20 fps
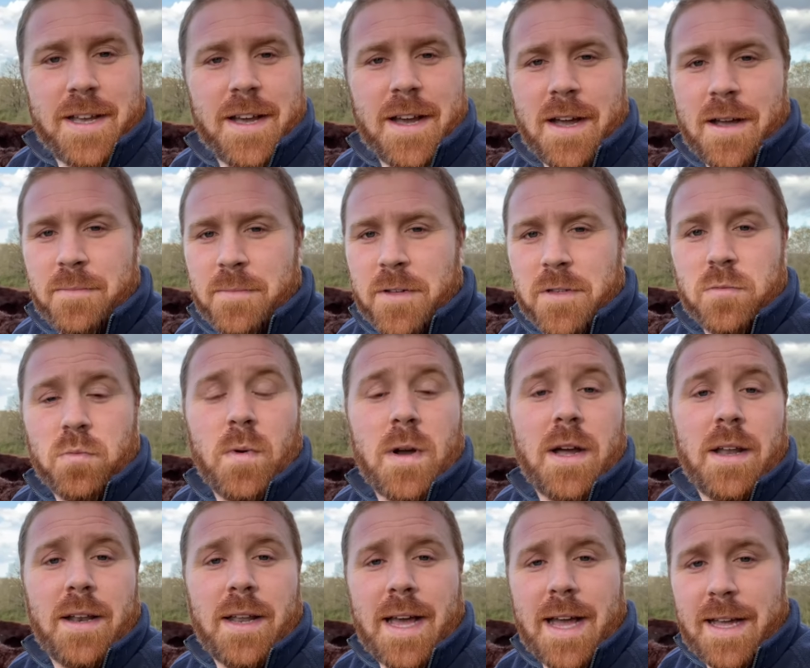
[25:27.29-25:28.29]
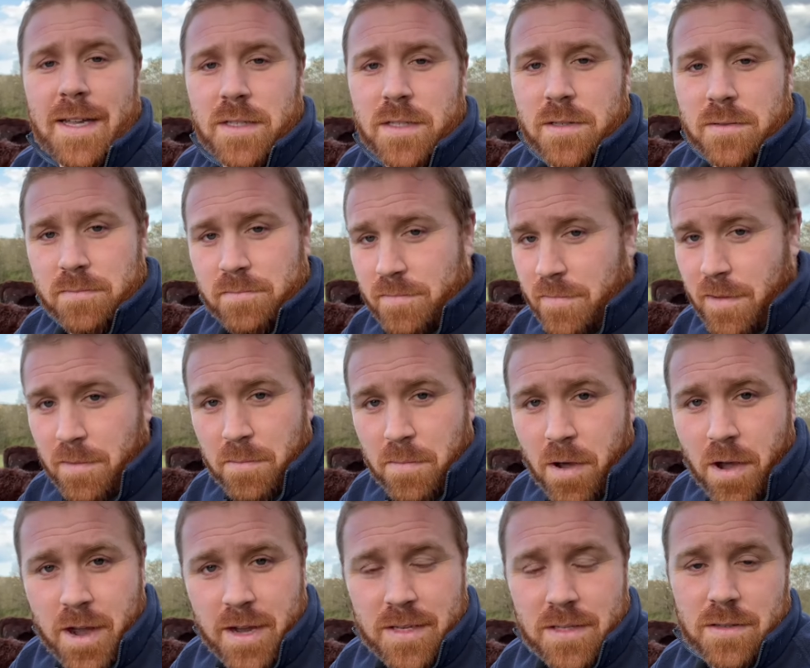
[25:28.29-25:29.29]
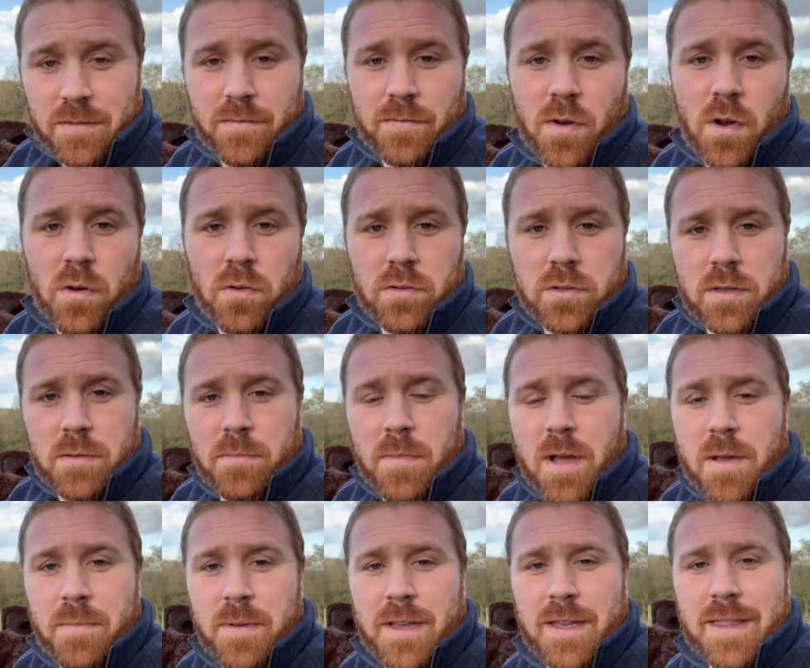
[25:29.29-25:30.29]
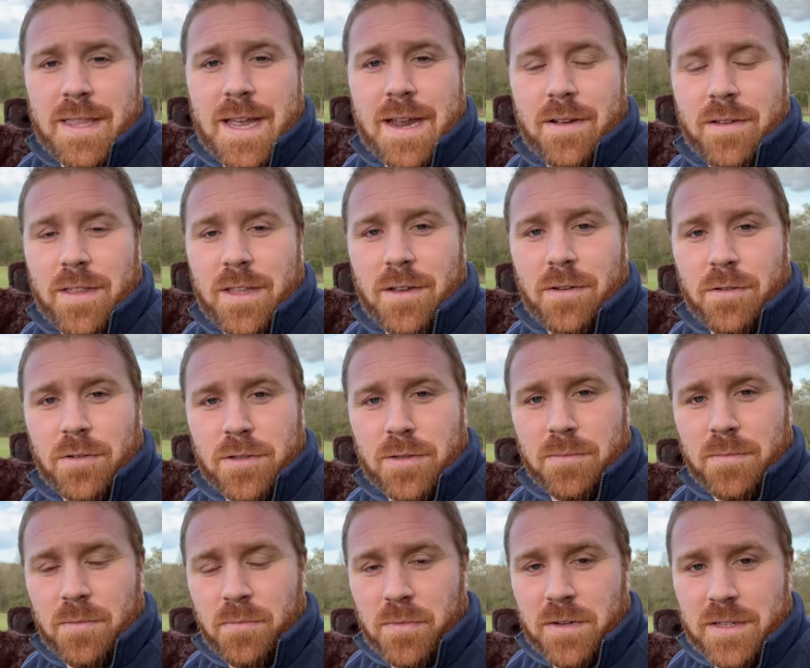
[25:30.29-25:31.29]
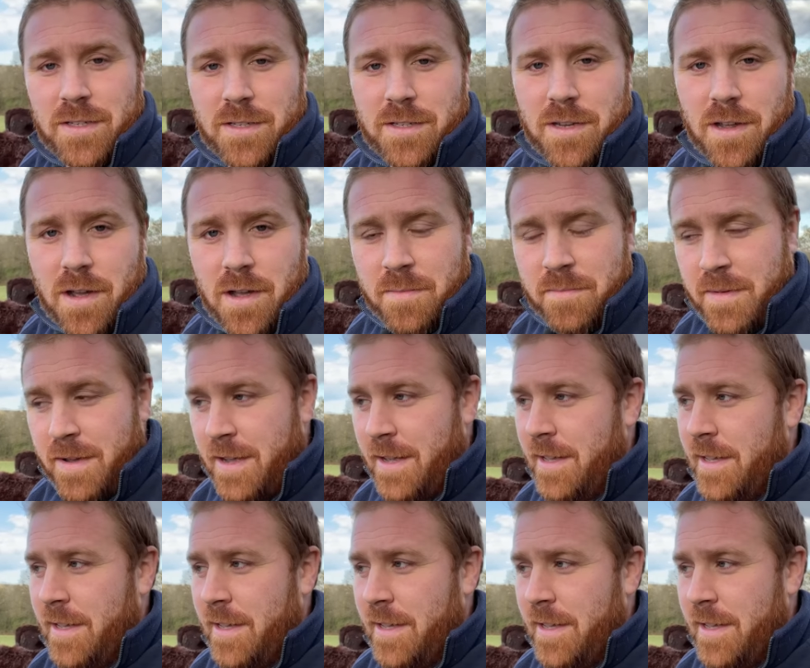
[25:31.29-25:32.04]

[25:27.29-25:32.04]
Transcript: um, as well as the mice and voles that might be in there in the autumn and winter time.